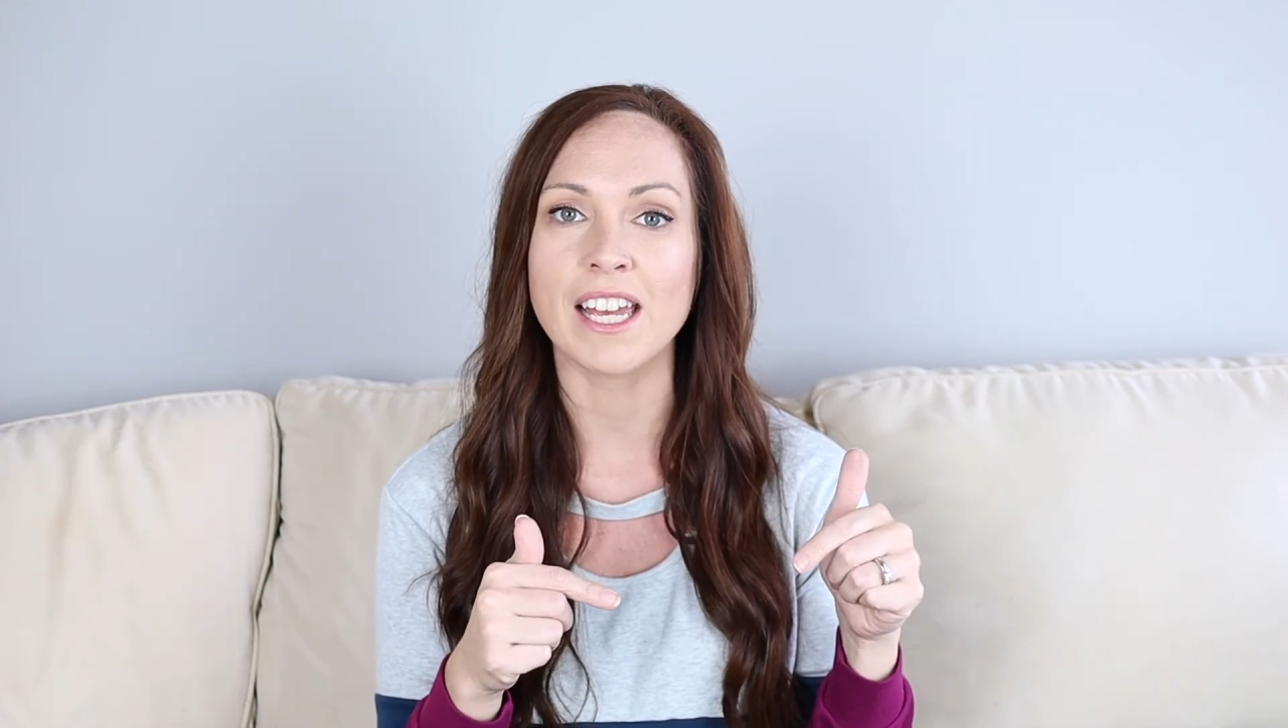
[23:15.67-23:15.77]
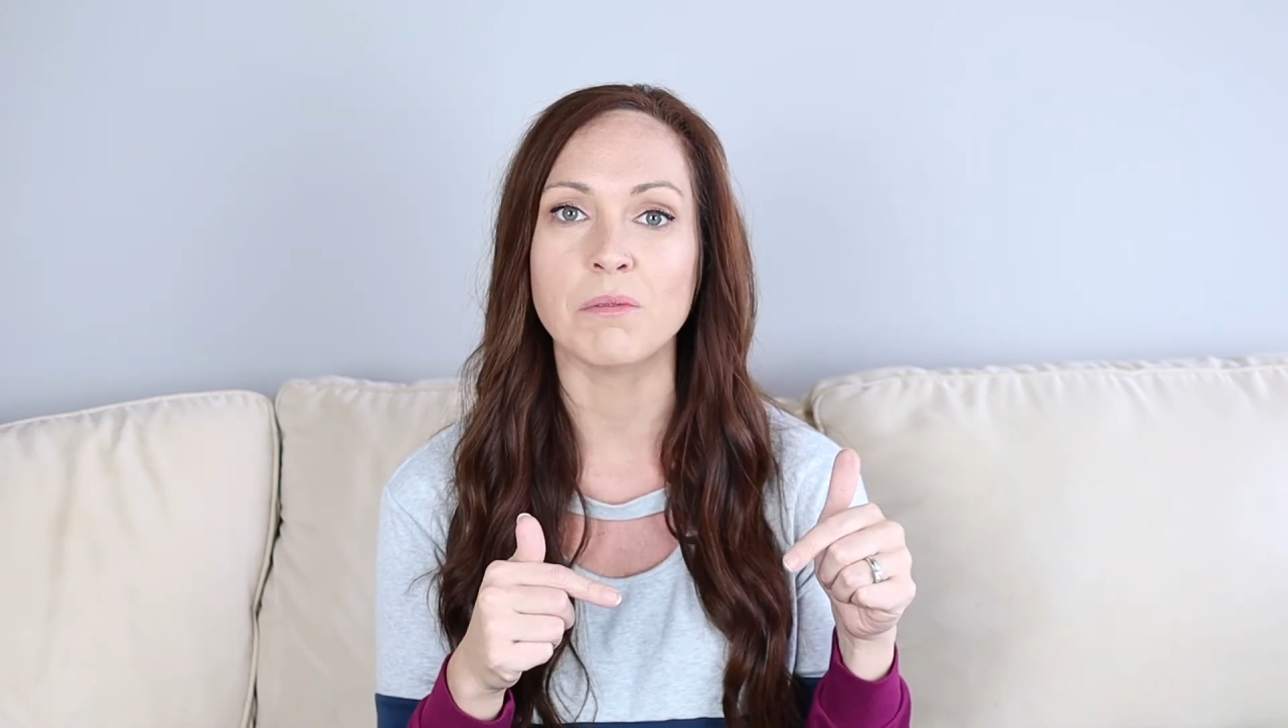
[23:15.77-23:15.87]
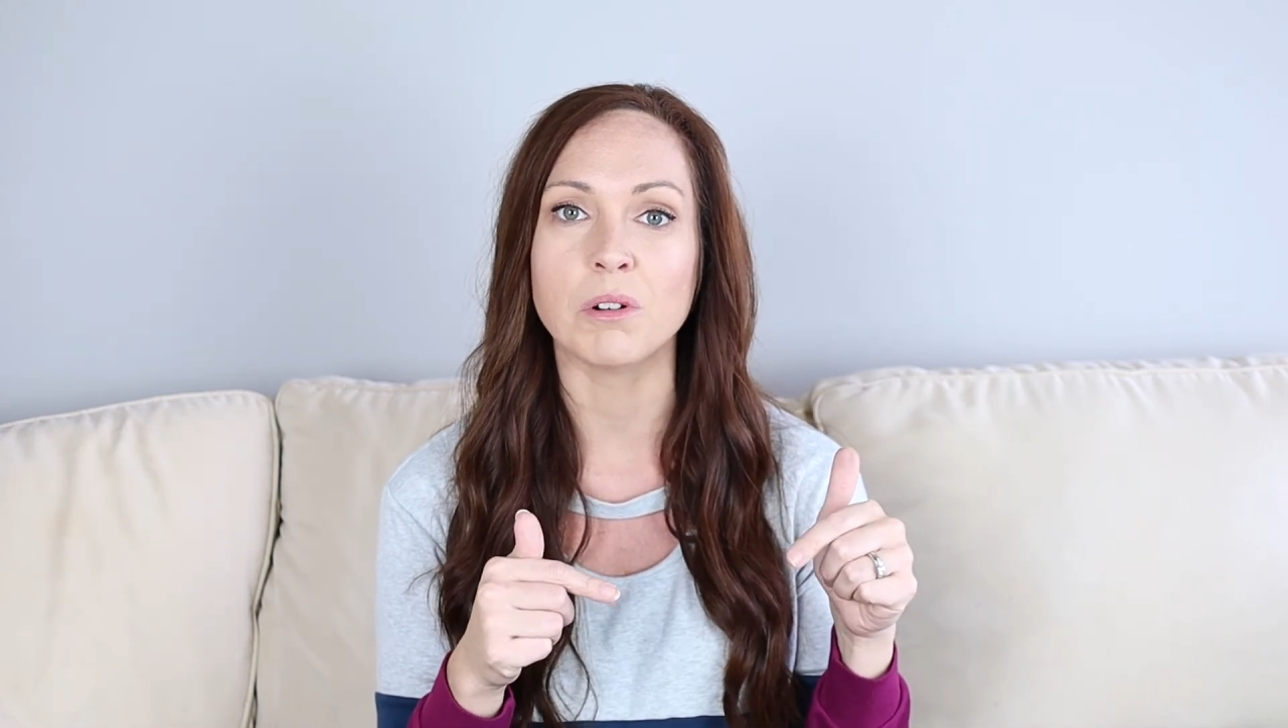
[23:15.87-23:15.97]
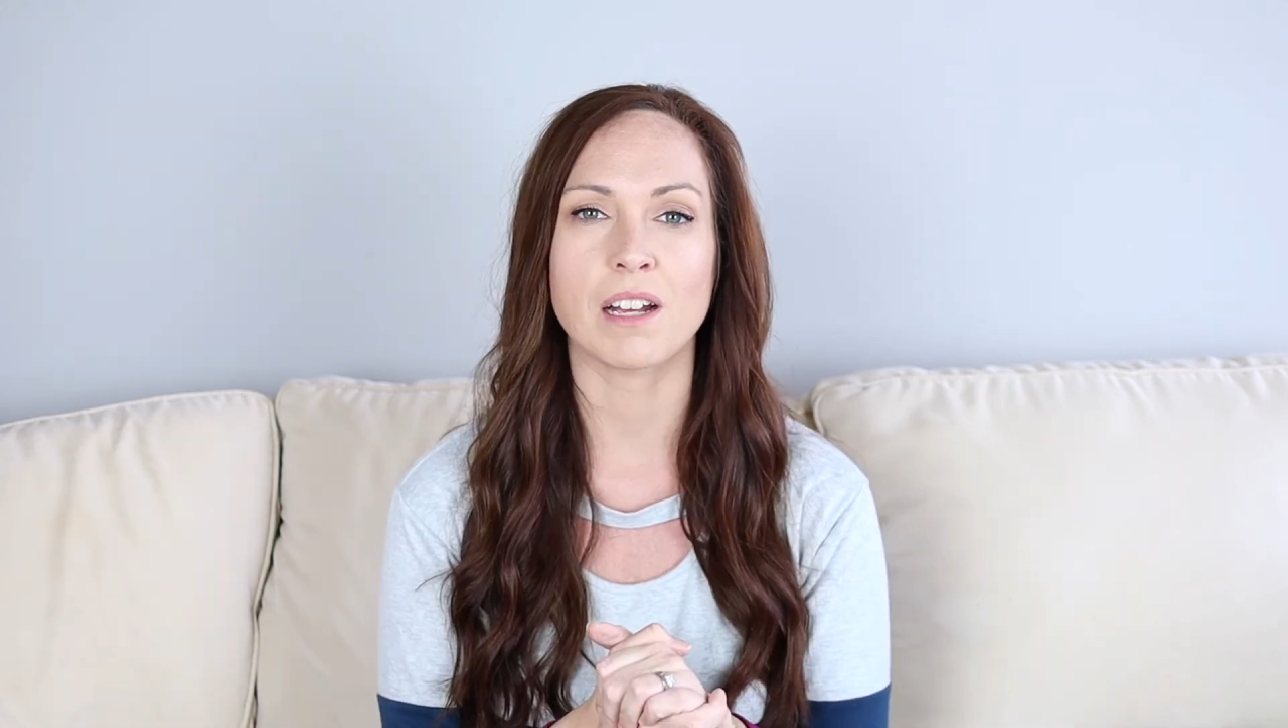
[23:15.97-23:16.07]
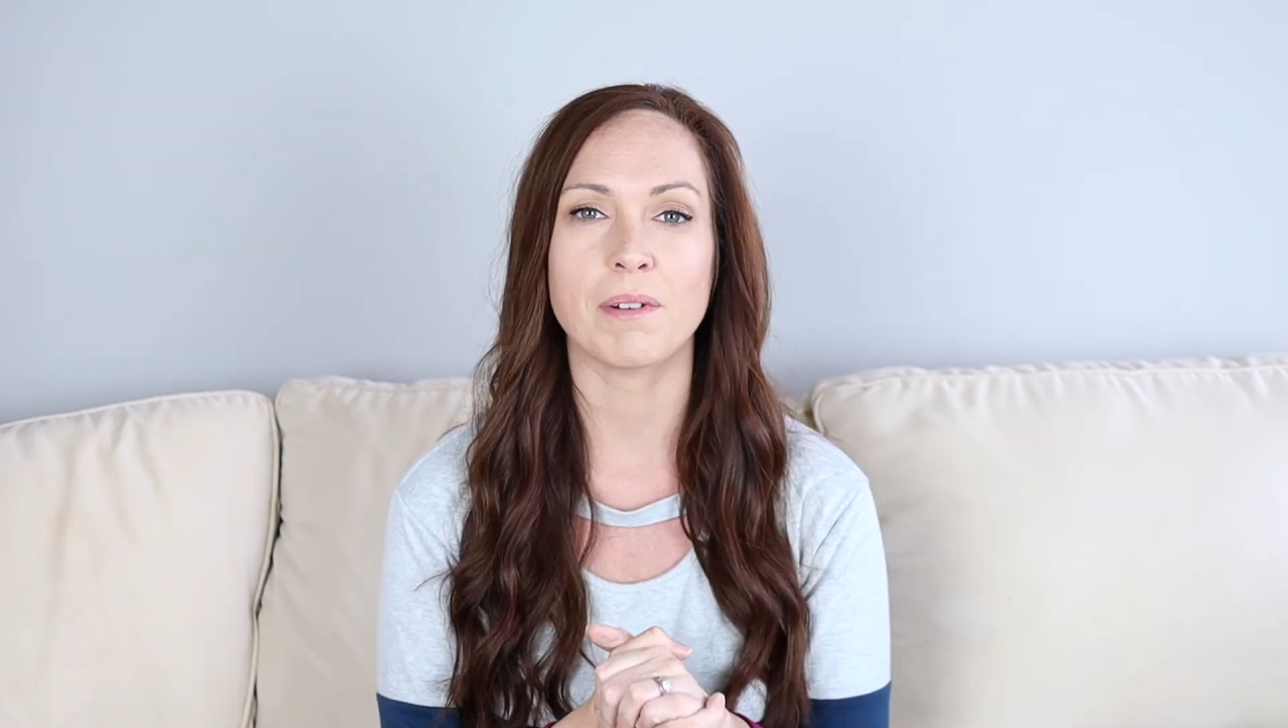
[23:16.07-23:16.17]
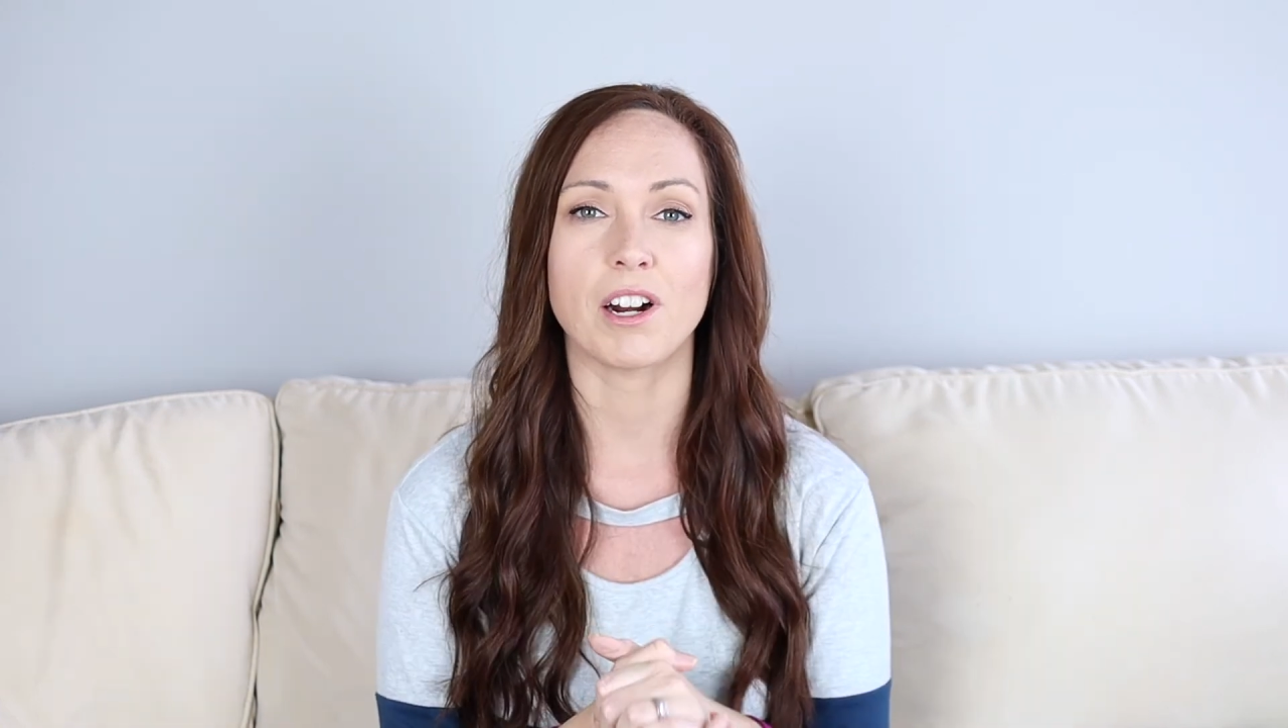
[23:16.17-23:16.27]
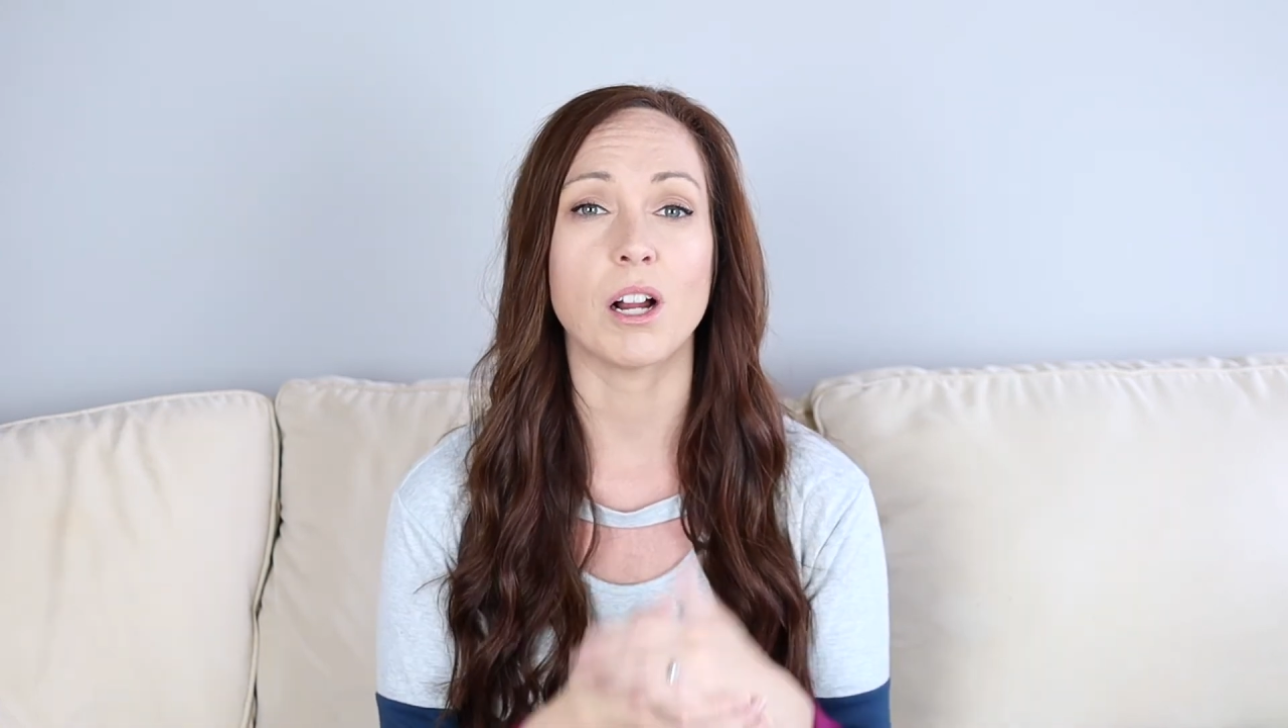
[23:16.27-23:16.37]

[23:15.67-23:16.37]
and we'll talk about our